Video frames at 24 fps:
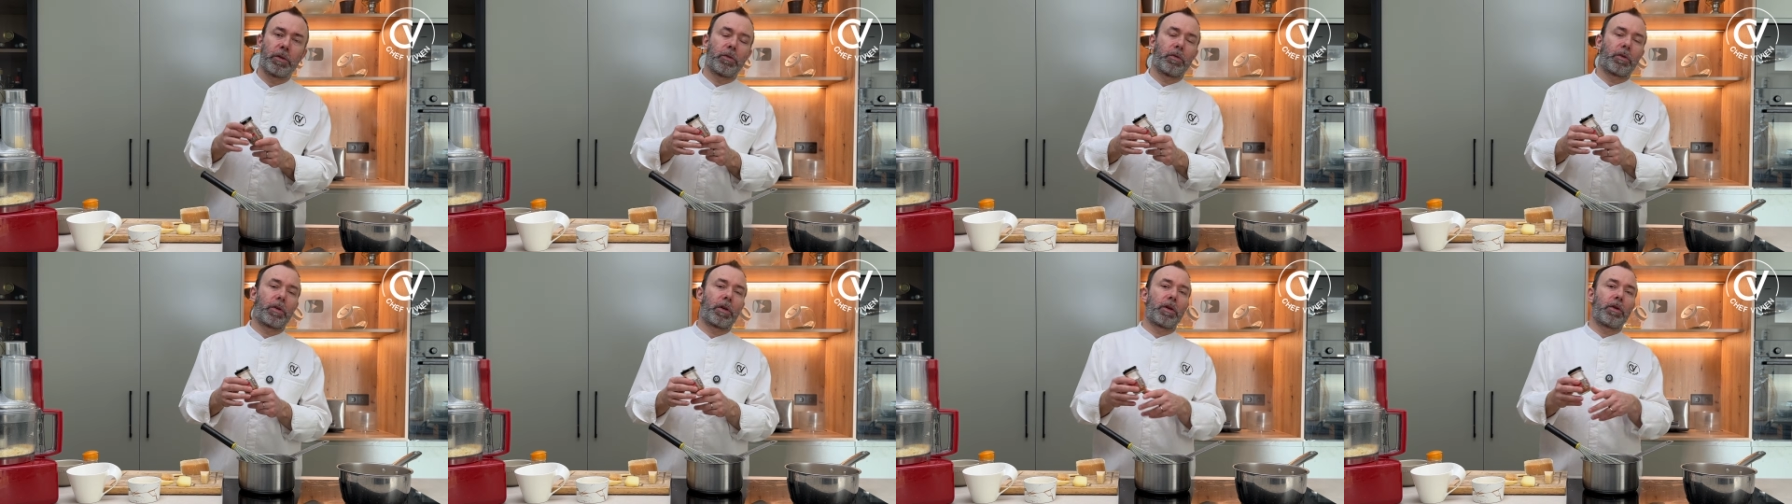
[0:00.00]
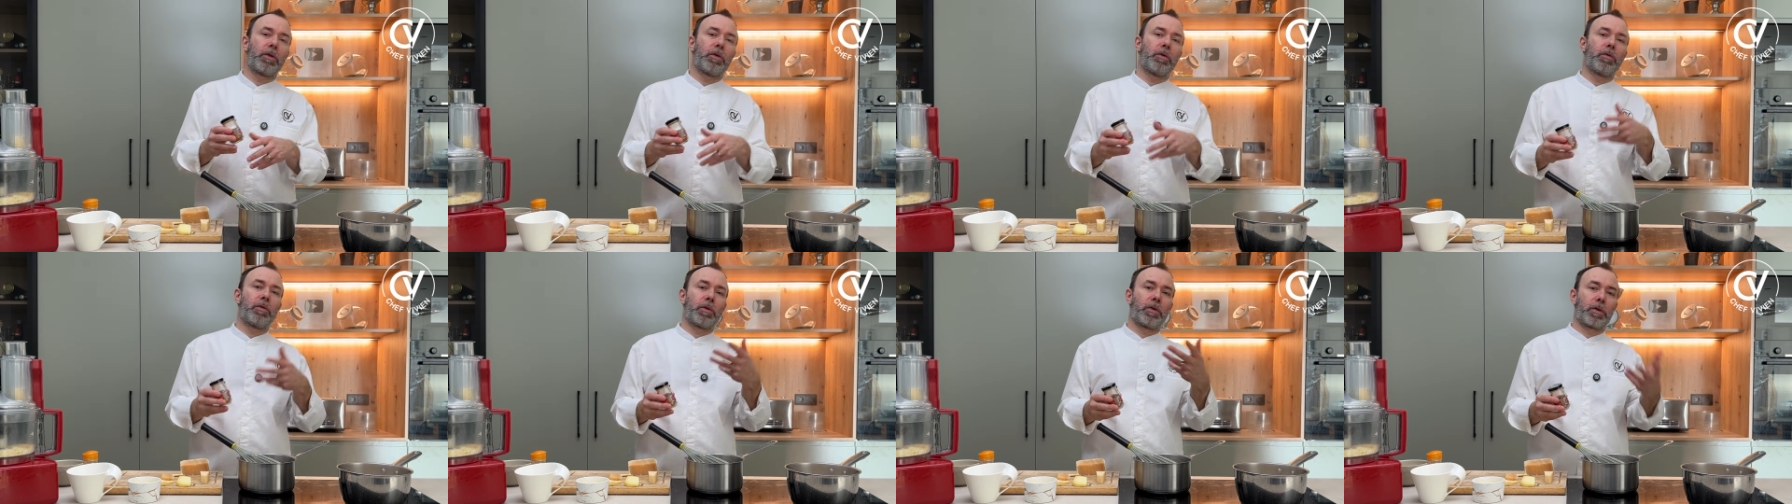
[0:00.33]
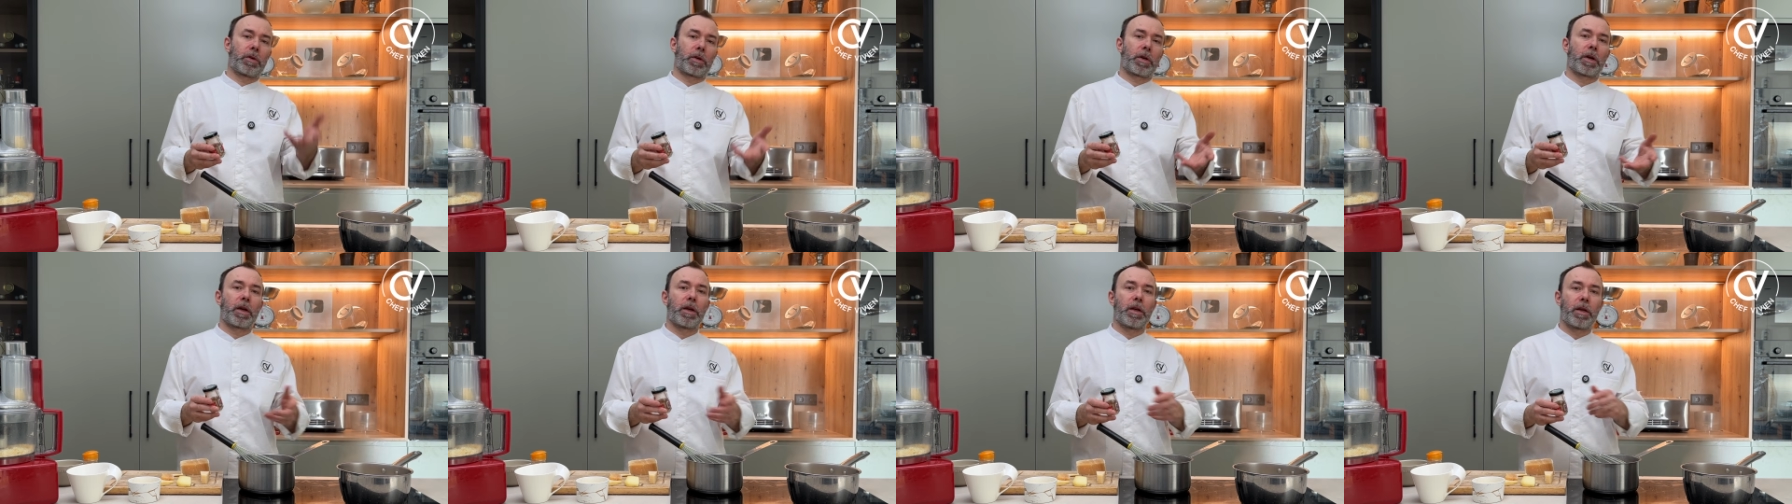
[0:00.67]
You can use
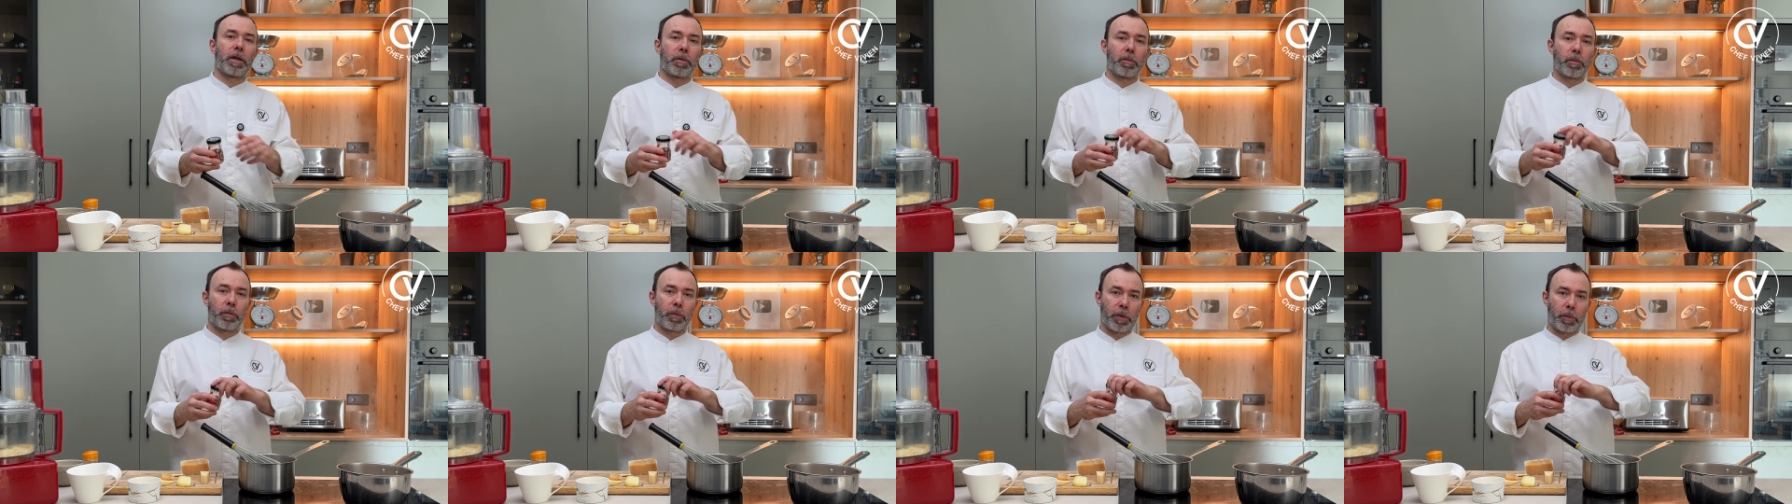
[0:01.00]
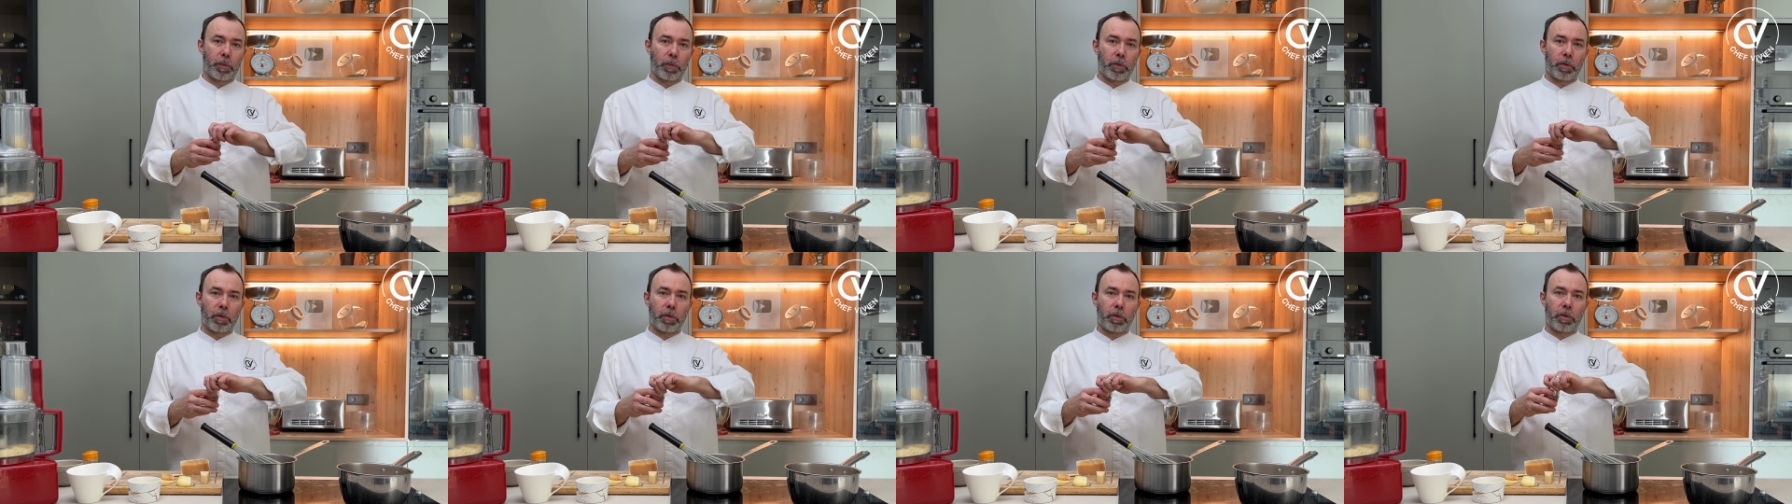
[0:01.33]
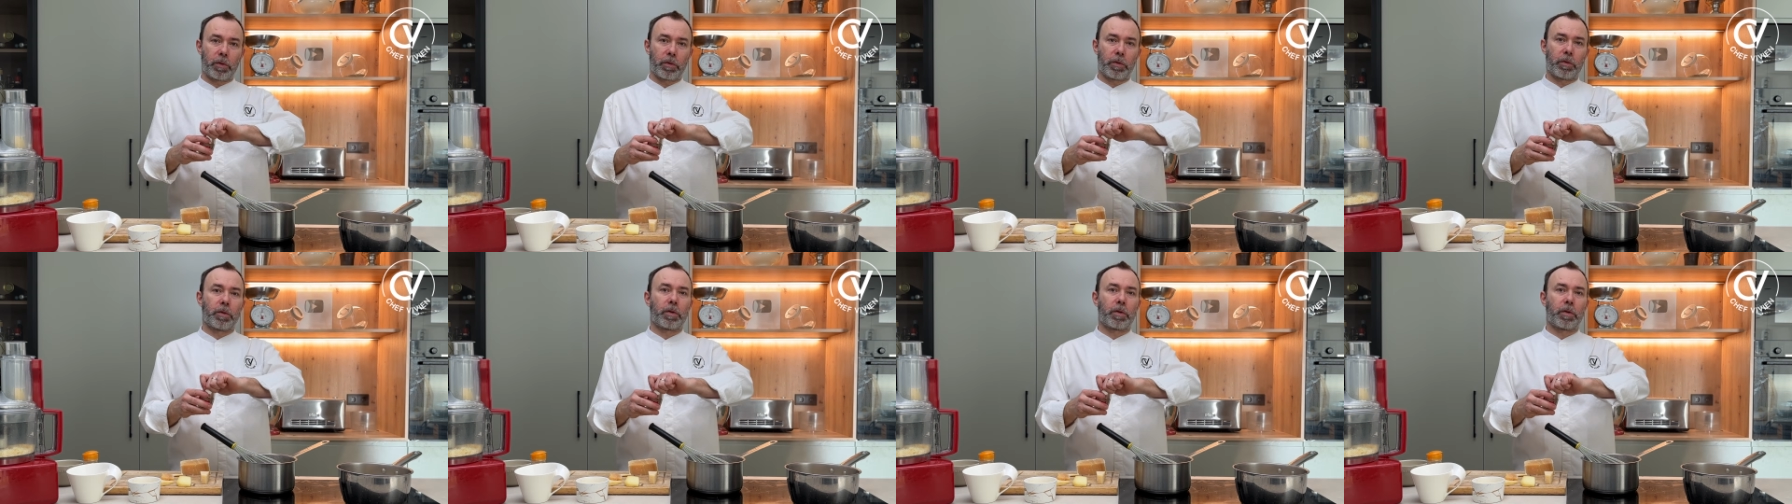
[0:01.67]
Cayenne pepper.